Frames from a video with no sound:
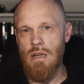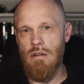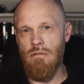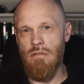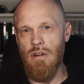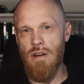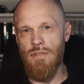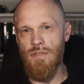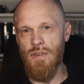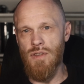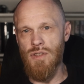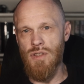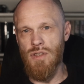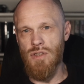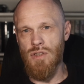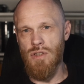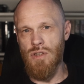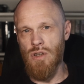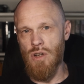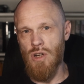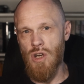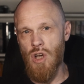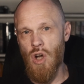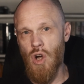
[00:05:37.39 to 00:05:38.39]
references
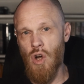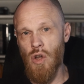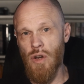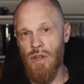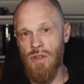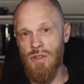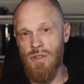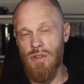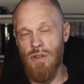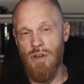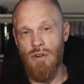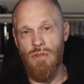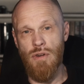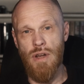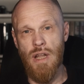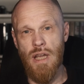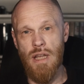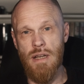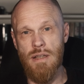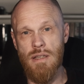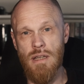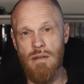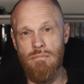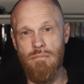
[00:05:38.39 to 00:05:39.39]
to God as the
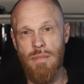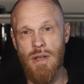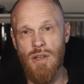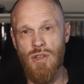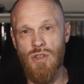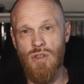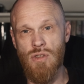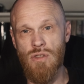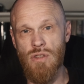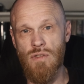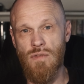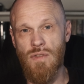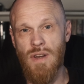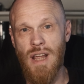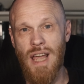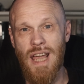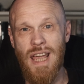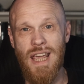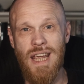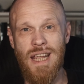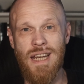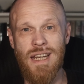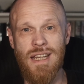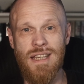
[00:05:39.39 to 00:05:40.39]
creator, mentions of
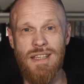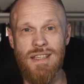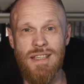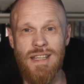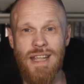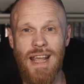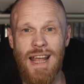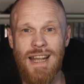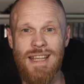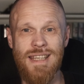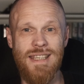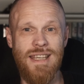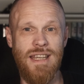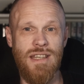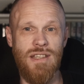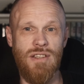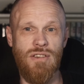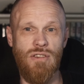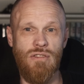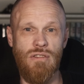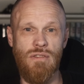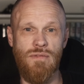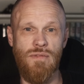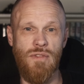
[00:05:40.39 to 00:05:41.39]
Cain as the
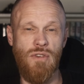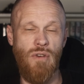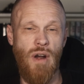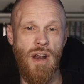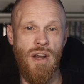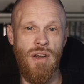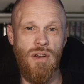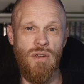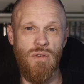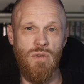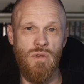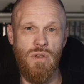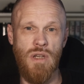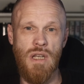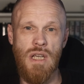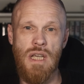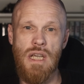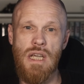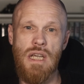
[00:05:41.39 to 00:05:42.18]
ancestor of Grendels,